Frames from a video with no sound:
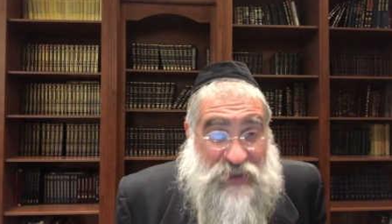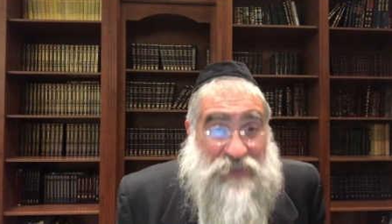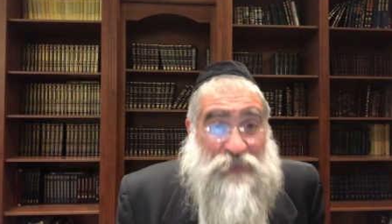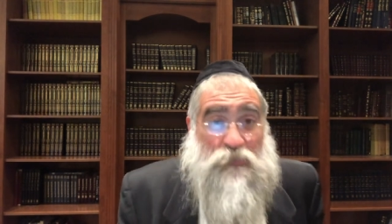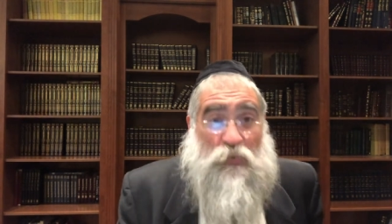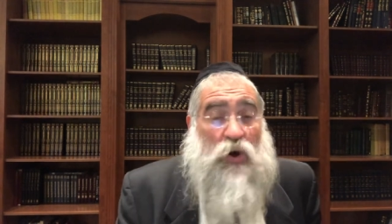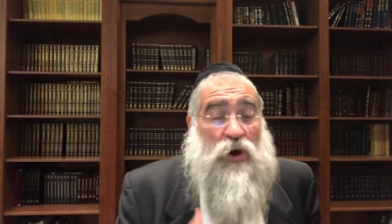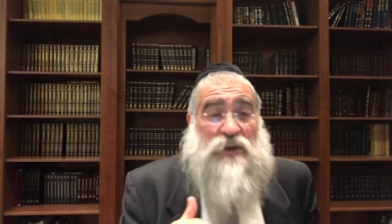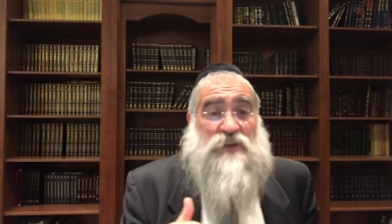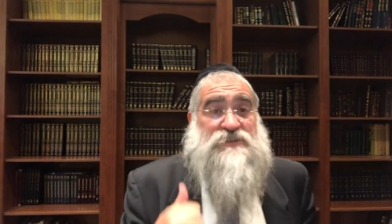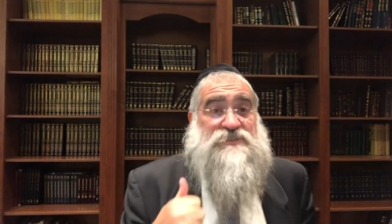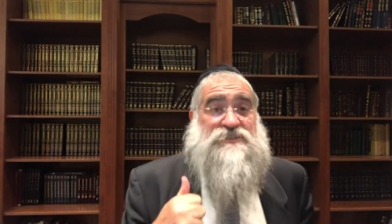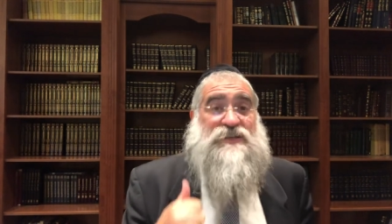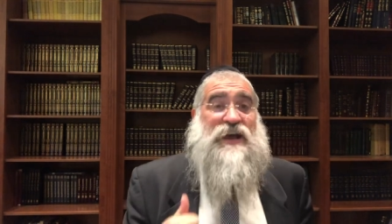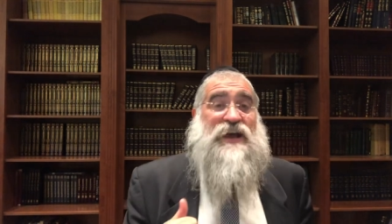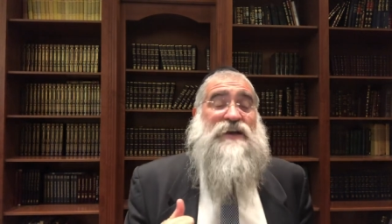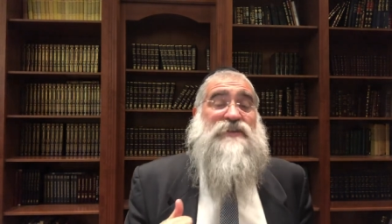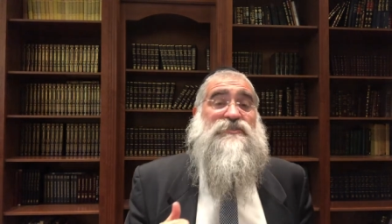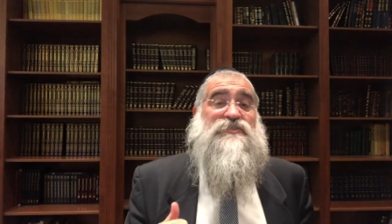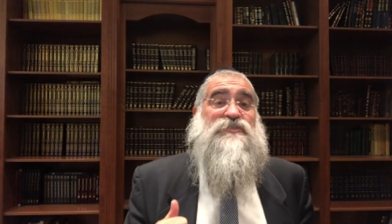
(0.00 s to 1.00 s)
Why is
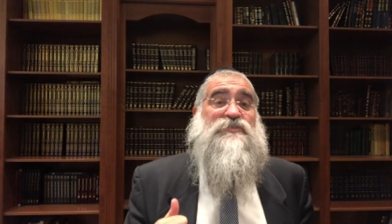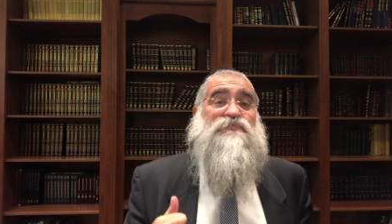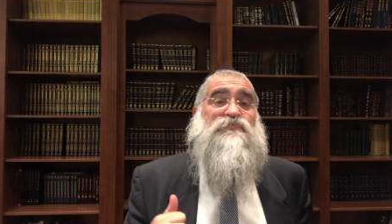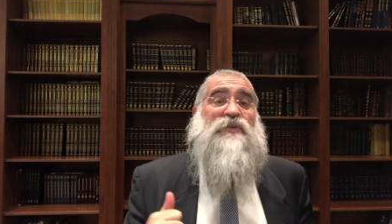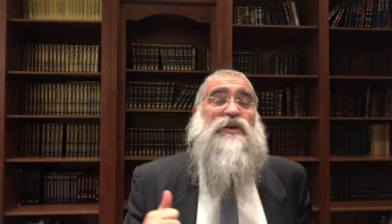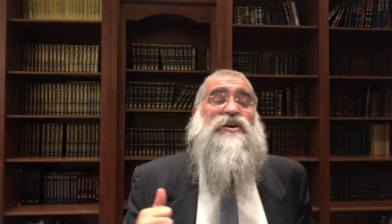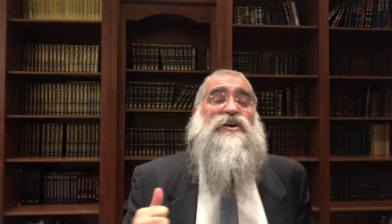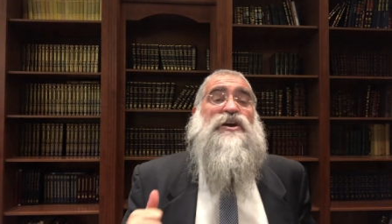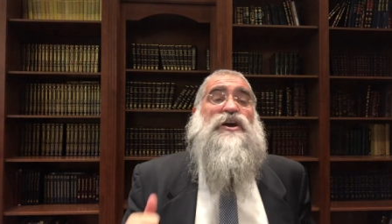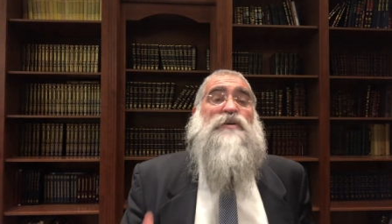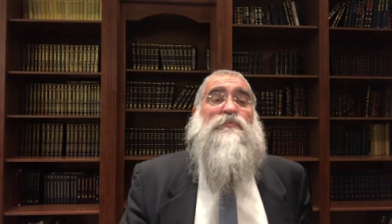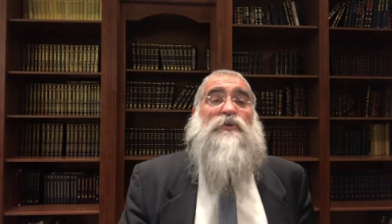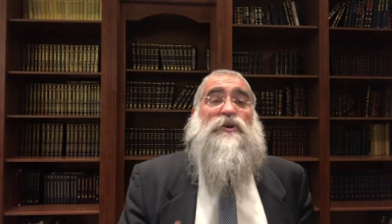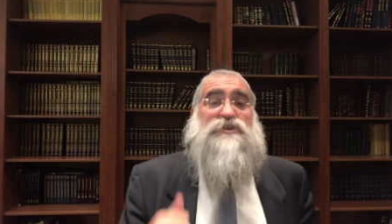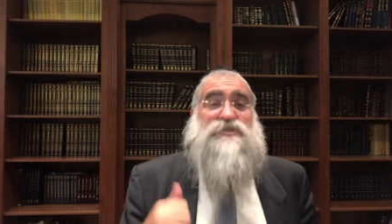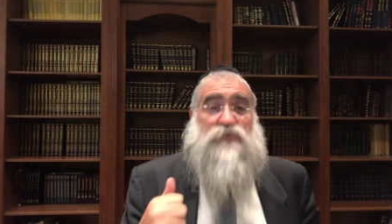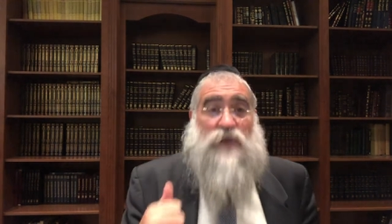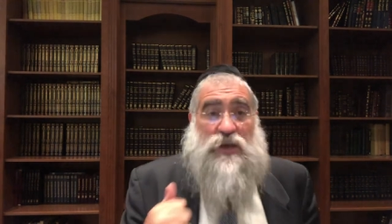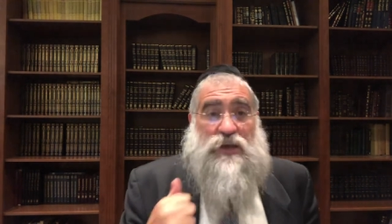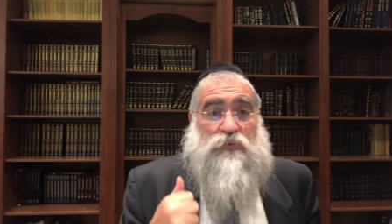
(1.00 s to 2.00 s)
that?
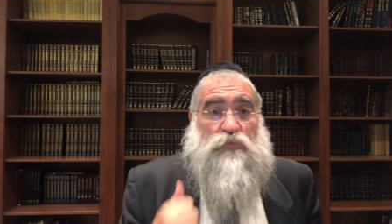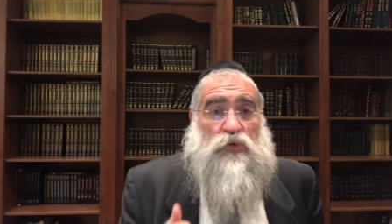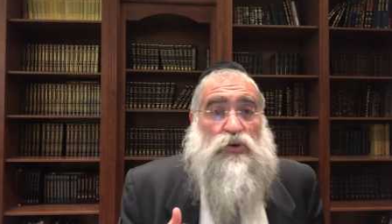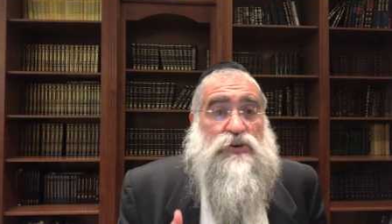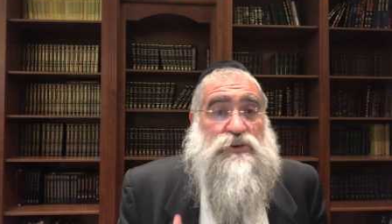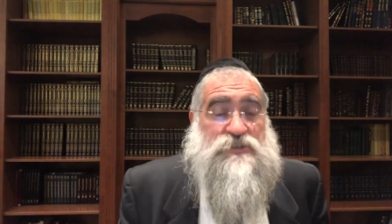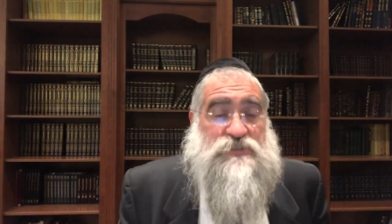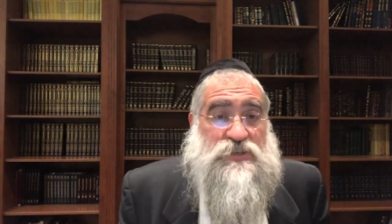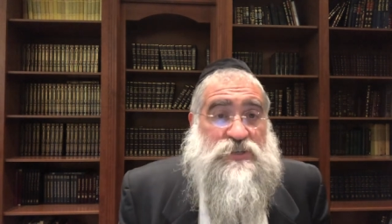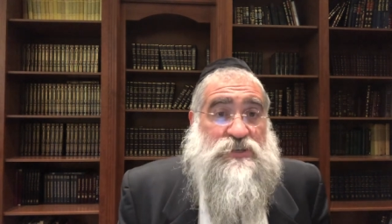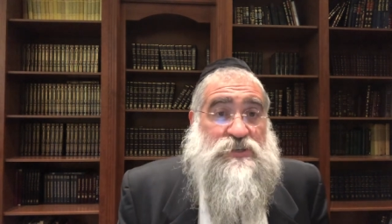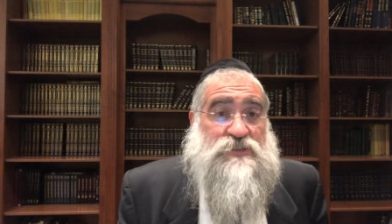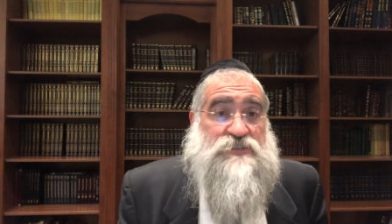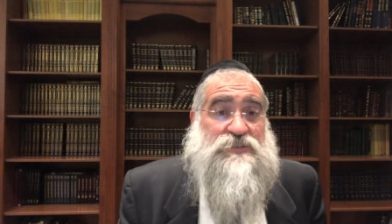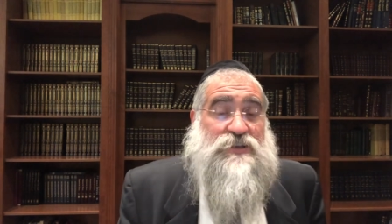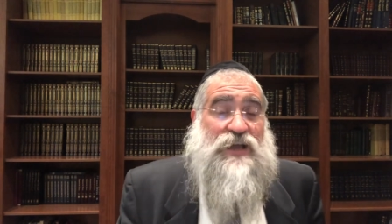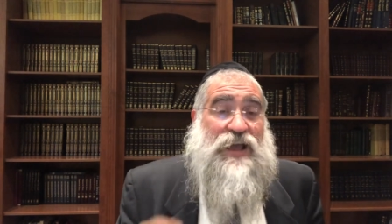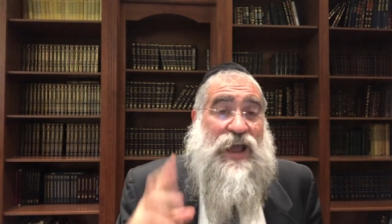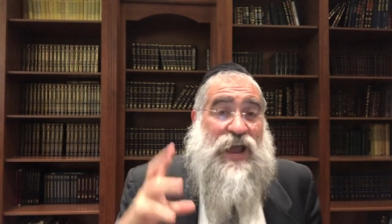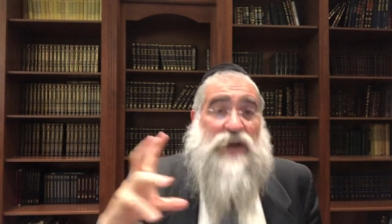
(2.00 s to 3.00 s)
Because the way it works is